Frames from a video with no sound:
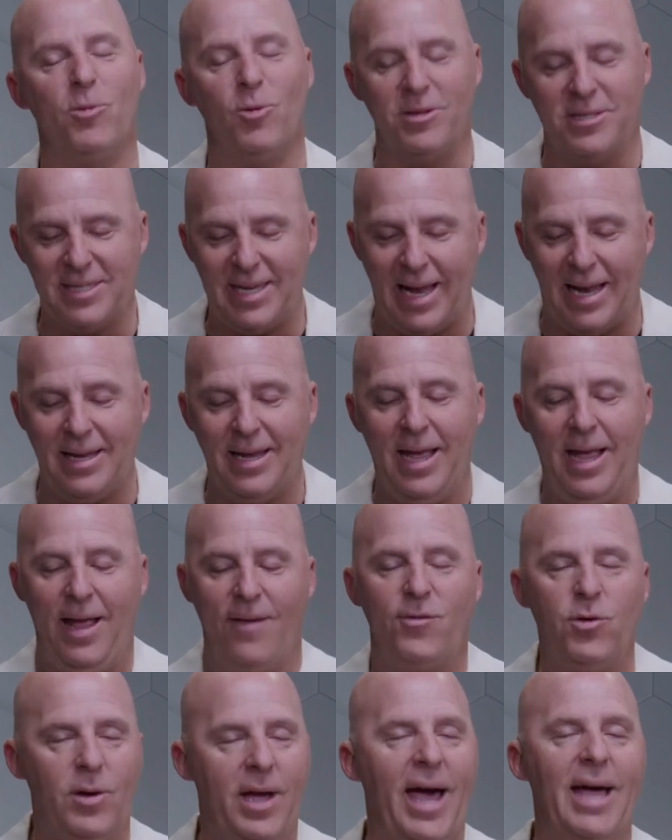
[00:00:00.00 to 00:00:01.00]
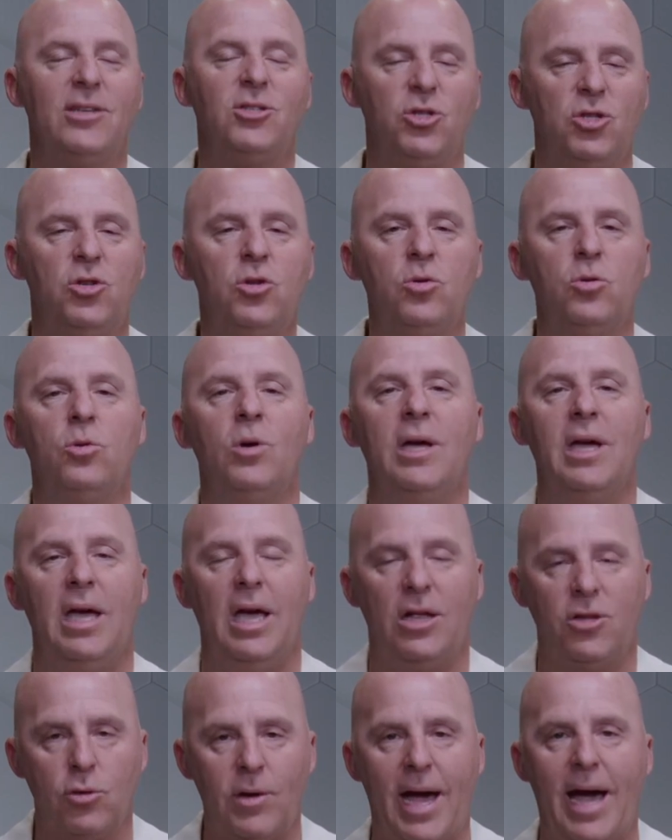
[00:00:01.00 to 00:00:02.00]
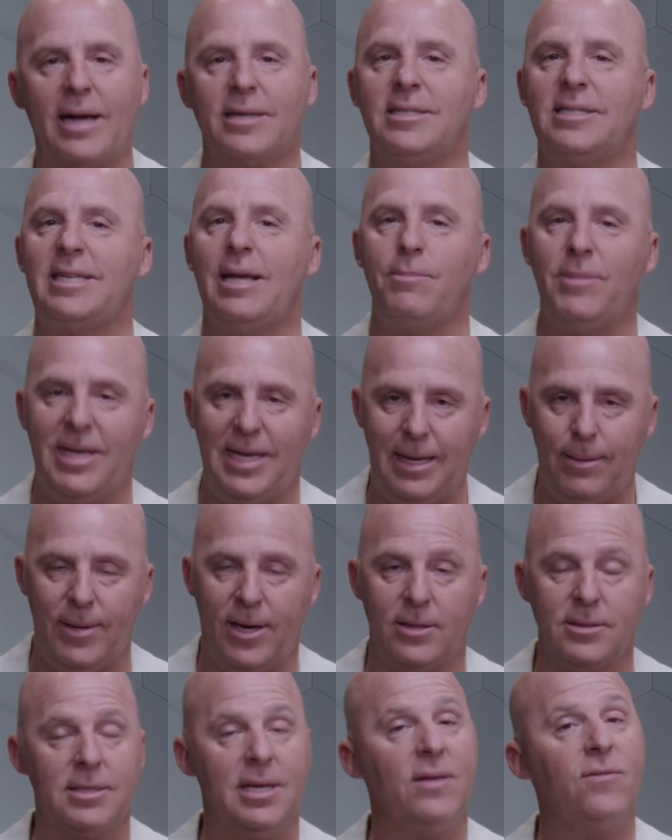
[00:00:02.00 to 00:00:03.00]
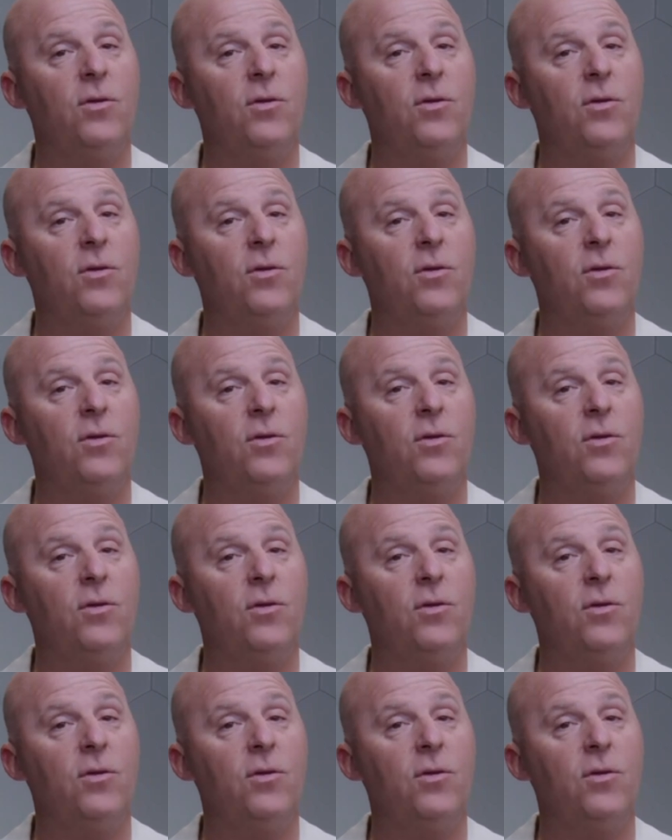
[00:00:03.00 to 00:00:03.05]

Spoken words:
Once again, if you guys do interact, send me emails.